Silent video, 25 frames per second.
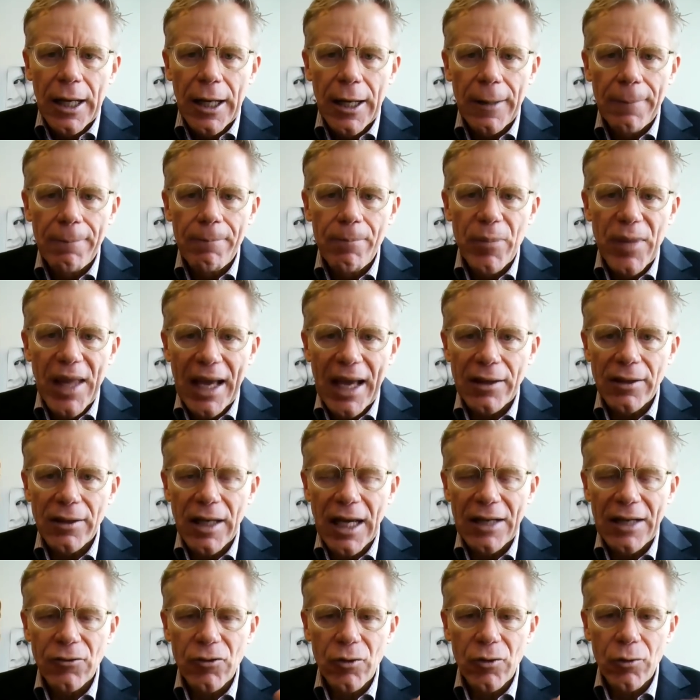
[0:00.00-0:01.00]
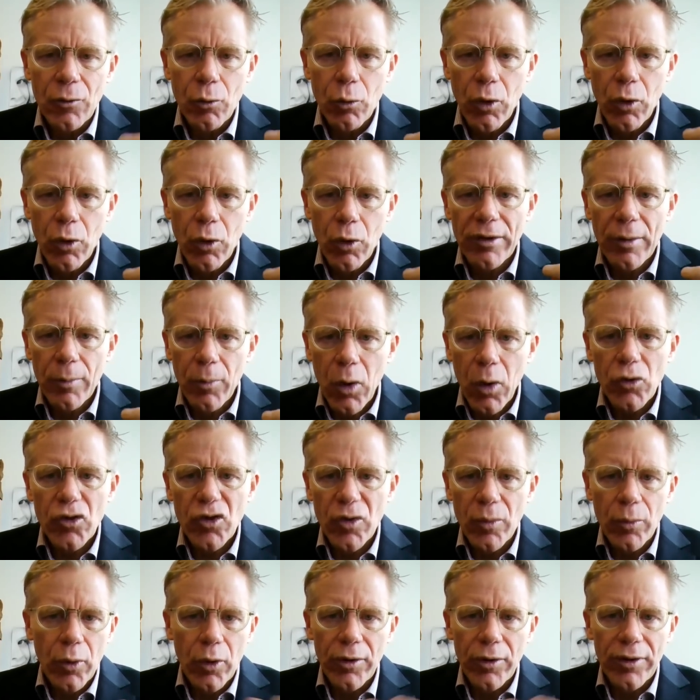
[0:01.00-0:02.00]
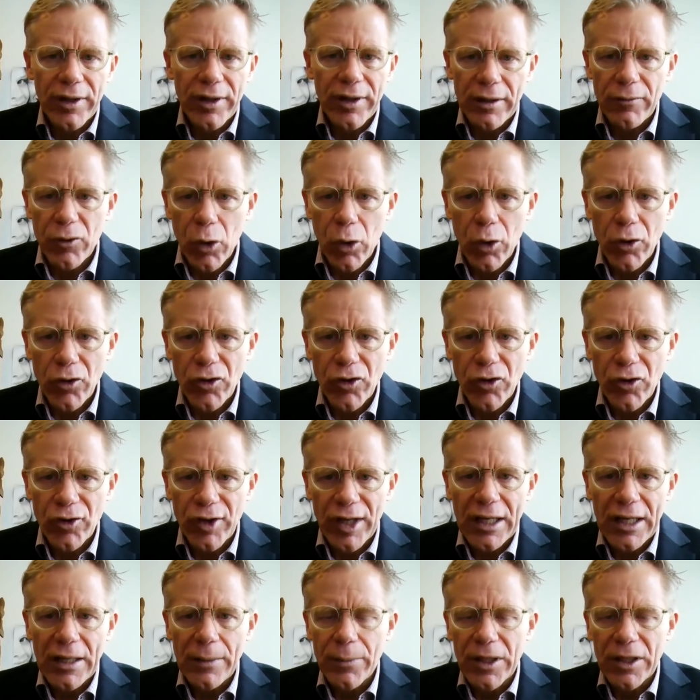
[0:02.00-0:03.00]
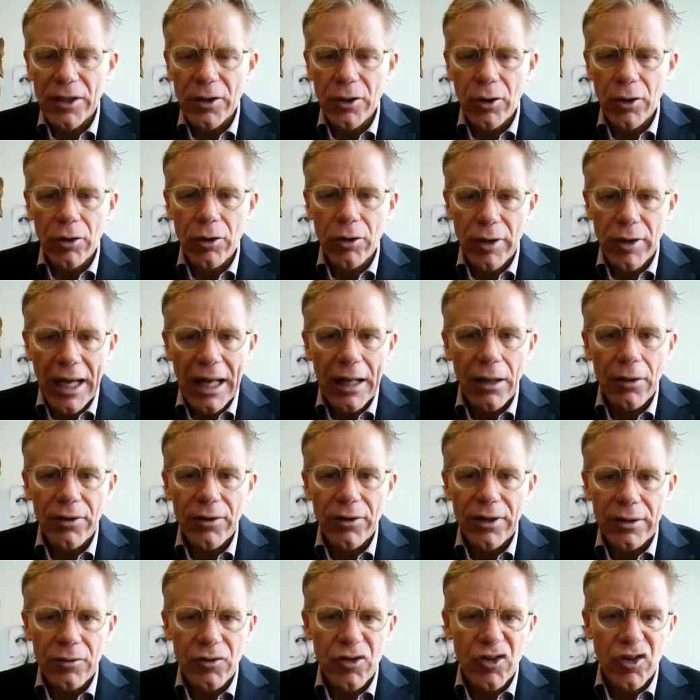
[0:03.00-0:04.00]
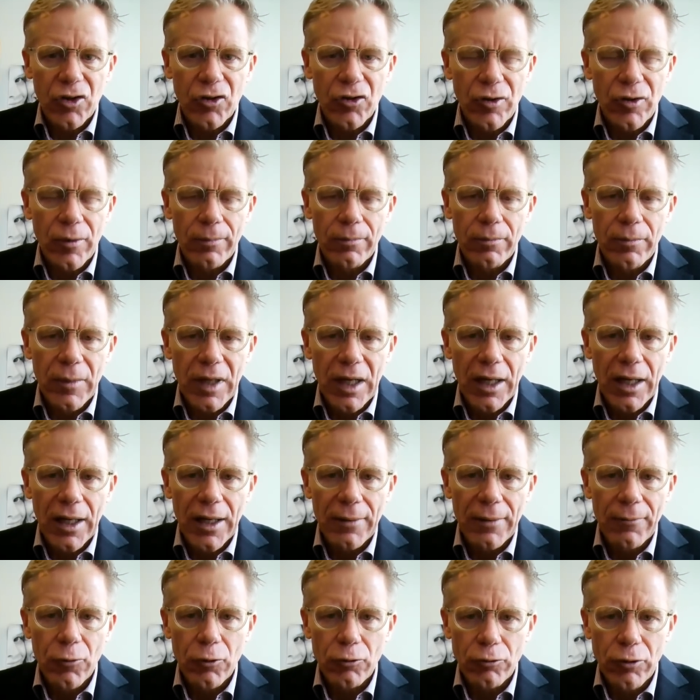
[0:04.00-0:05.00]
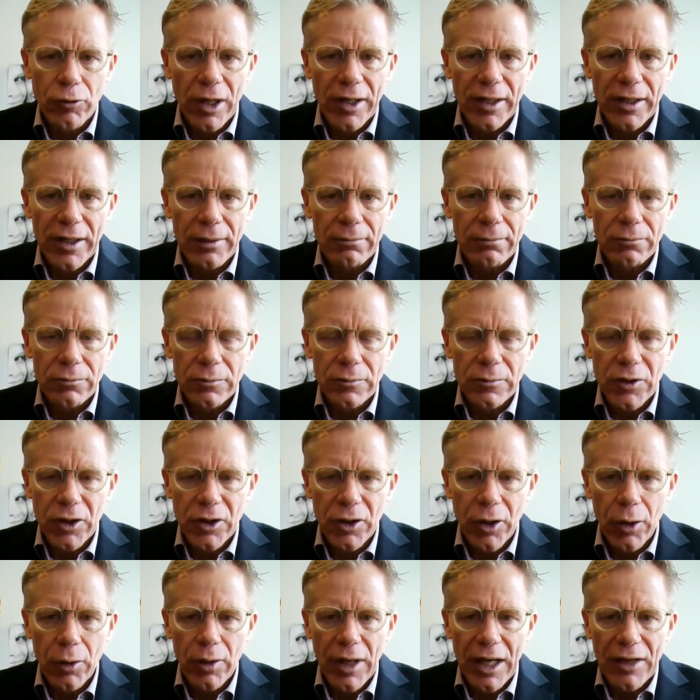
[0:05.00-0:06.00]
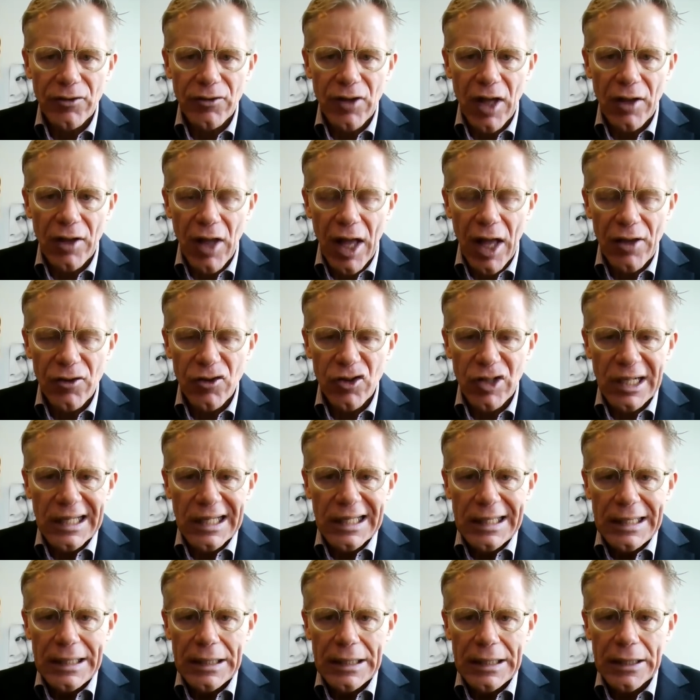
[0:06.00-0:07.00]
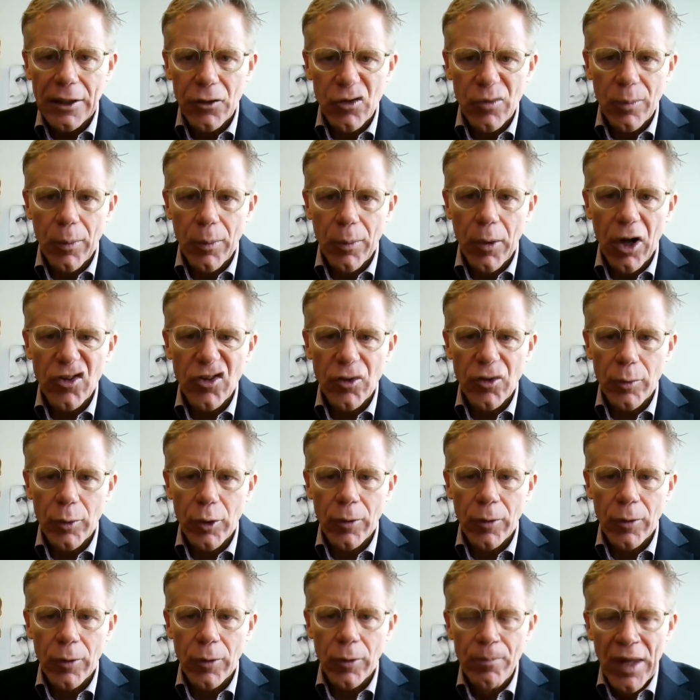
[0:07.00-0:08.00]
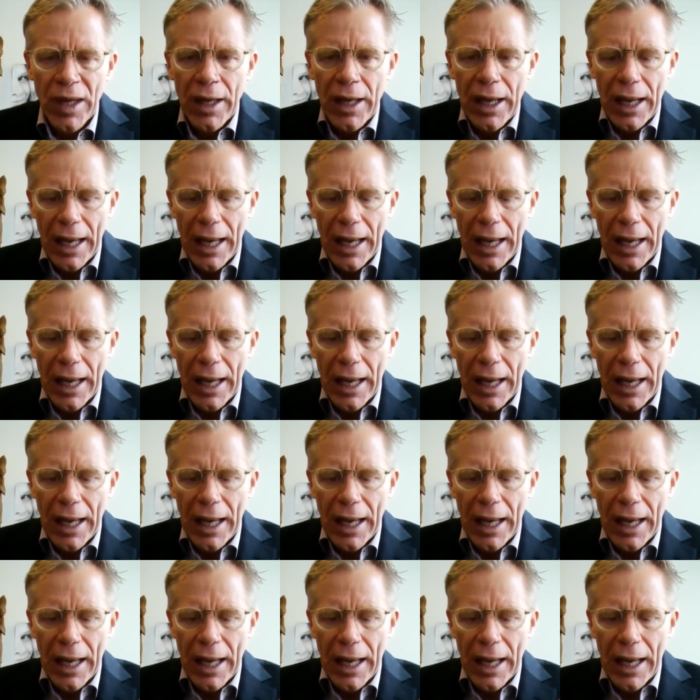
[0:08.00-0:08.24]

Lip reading: And one of the most important thing, of course, is keeping your health system running, as clean as possible.